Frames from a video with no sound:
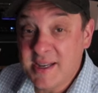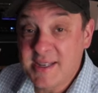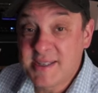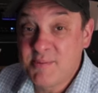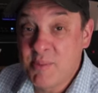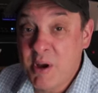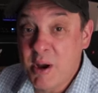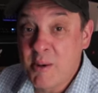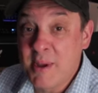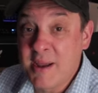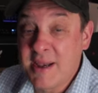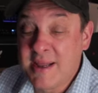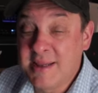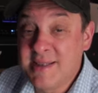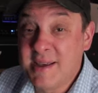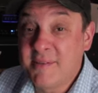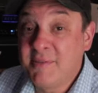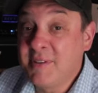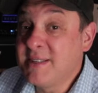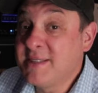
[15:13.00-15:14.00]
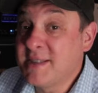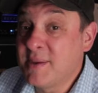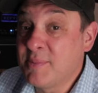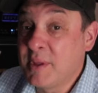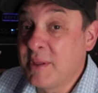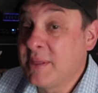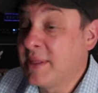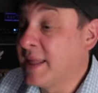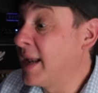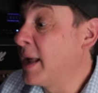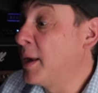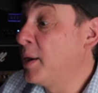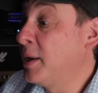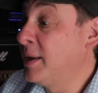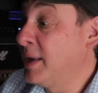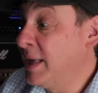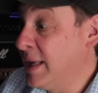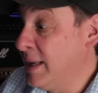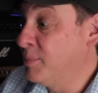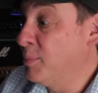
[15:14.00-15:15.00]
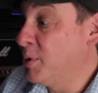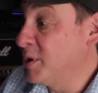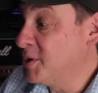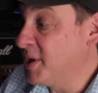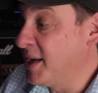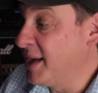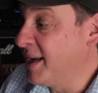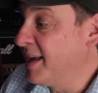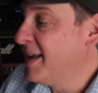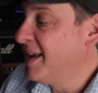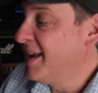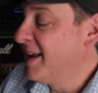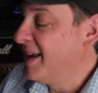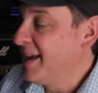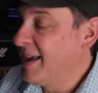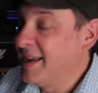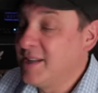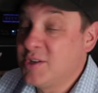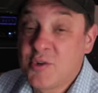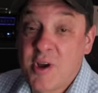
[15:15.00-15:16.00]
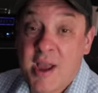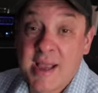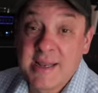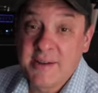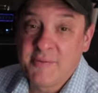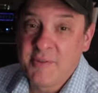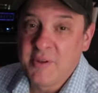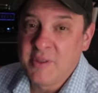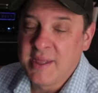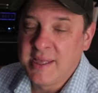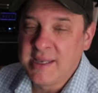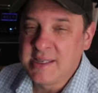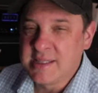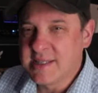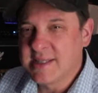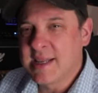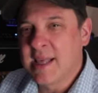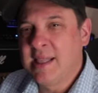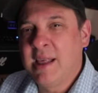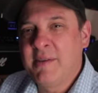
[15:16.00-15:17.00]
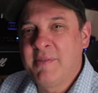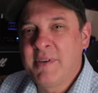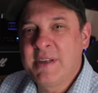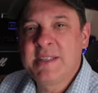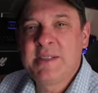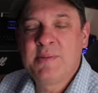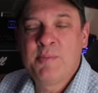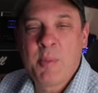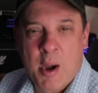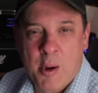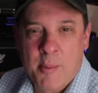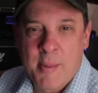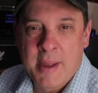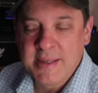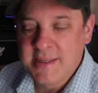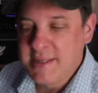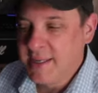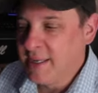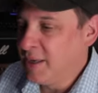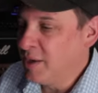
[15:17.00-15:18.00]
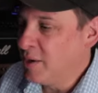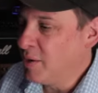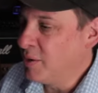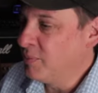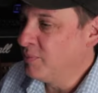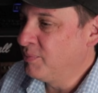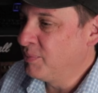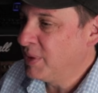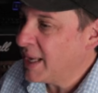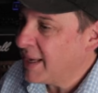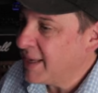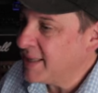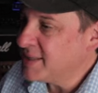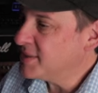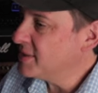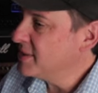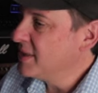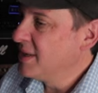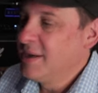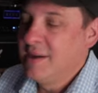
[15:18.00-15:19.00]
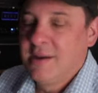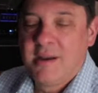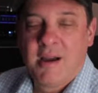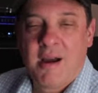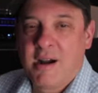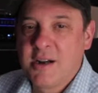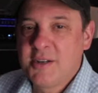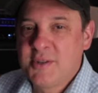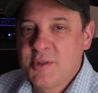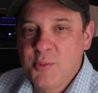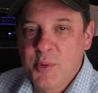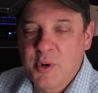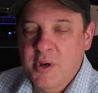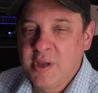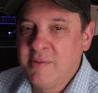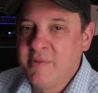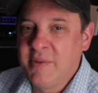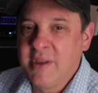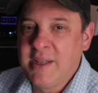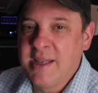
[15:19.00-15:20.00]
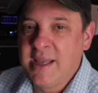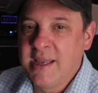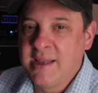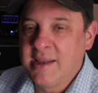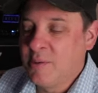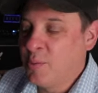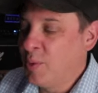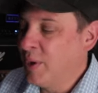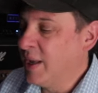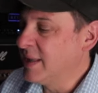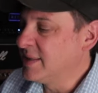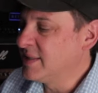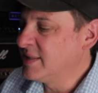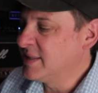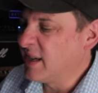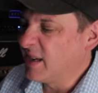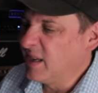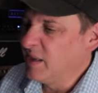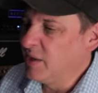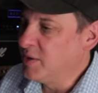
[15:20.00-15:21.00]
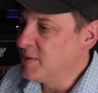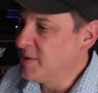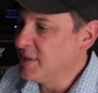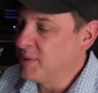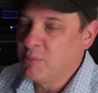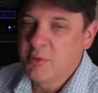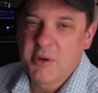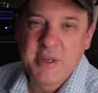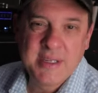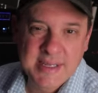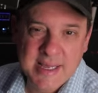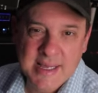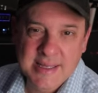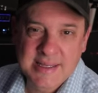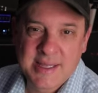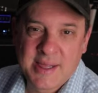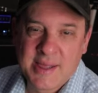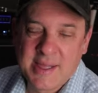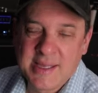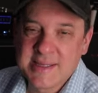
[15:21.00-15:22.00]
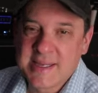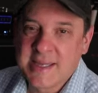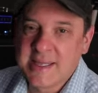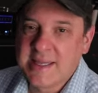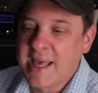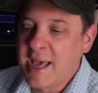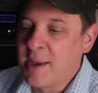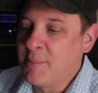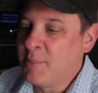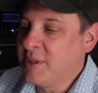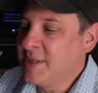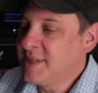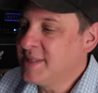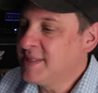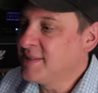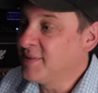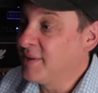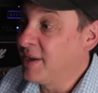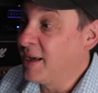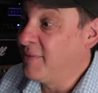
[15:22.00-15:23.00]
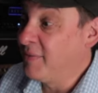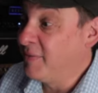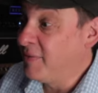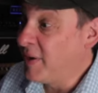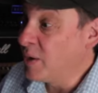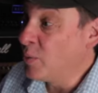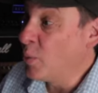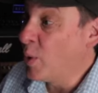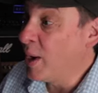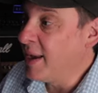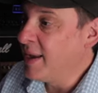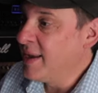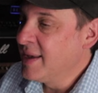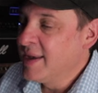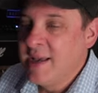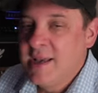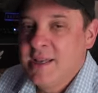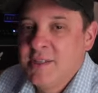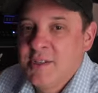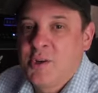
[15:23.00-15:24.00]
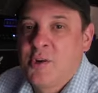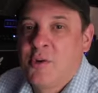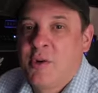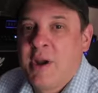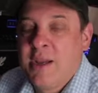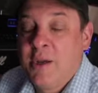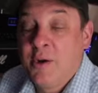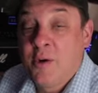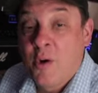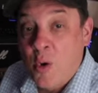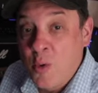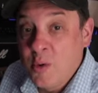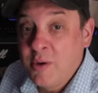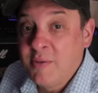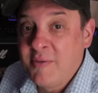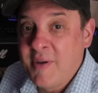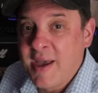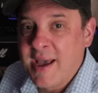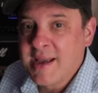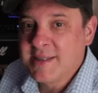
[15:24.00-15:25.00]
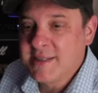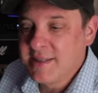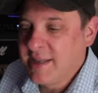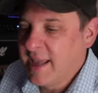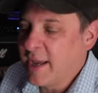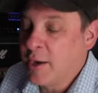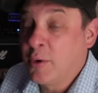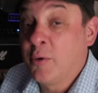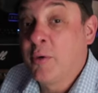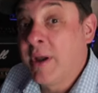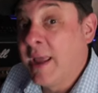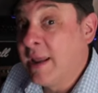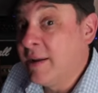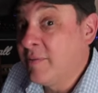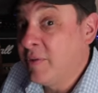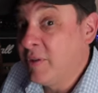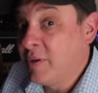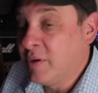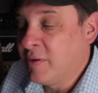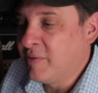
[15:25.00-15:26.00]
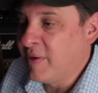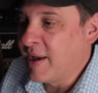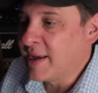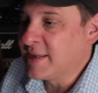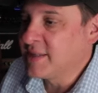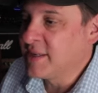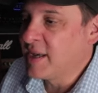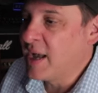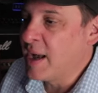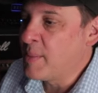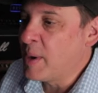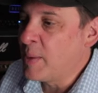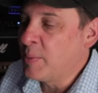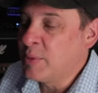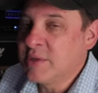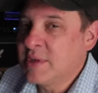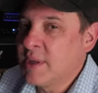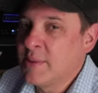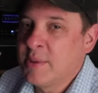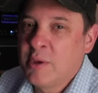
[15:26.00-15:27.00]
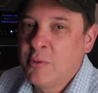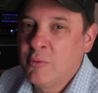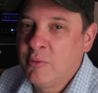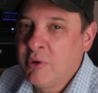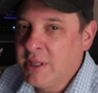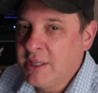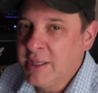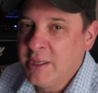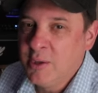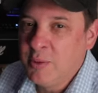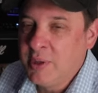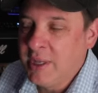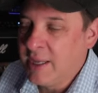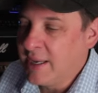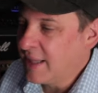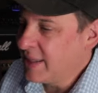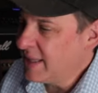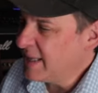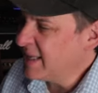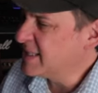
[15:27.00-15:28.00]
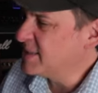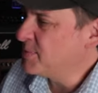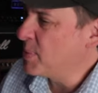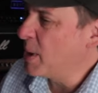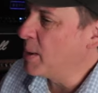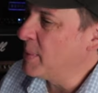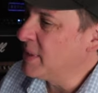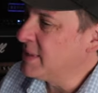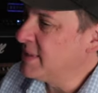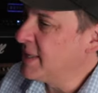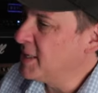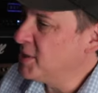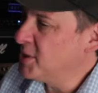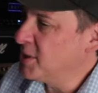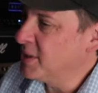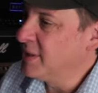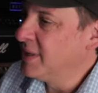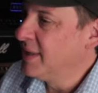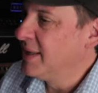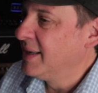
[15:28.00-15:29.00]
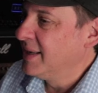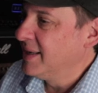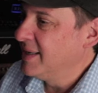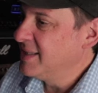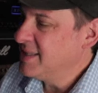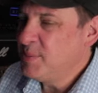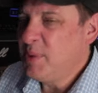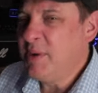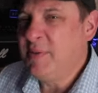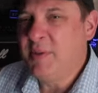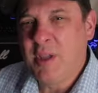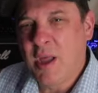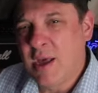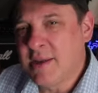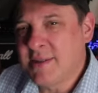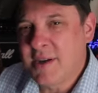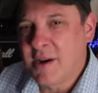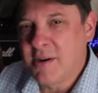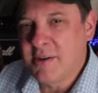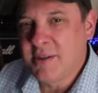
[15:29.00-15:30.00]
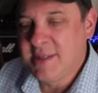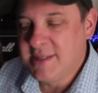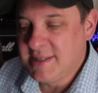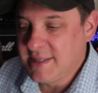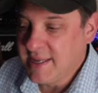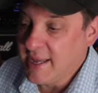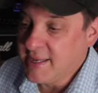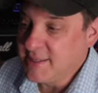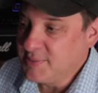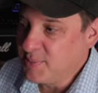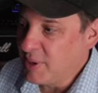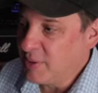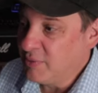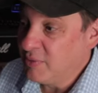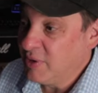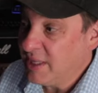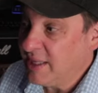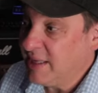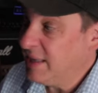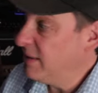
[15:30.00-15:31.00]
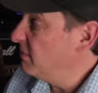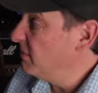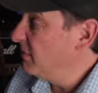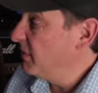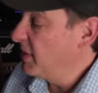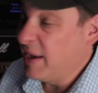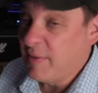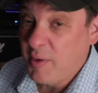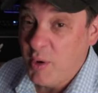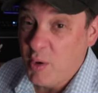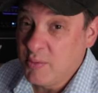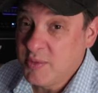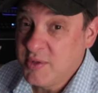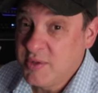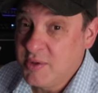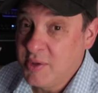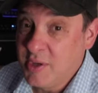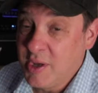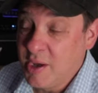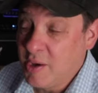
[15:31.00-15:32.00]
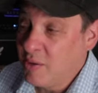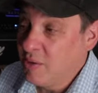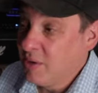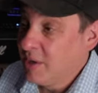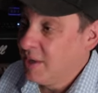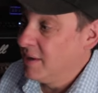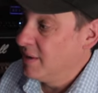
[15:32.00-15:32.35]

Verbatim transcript: experiment and definitely something that I'm going to keep pushing and trying different things because I love experimenting. You know, plugins are super convenient and we get stuck in using presets and things like that. But this is a, a, fun way to create your own effects and get creative with your effects and come up with something really unique. I think experimentation is a bit of a lost art these days, but really, if you have a home studio,